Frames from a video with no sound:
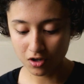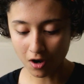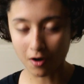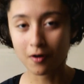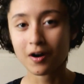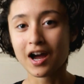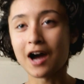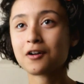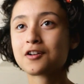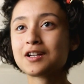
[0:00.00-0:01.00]
No,
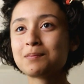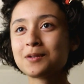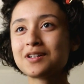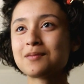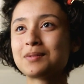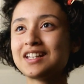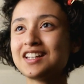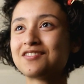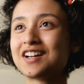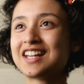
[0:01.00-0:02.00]
how creepy would it
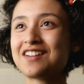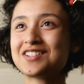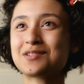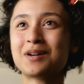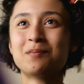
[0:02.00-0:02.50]
be if I gave it to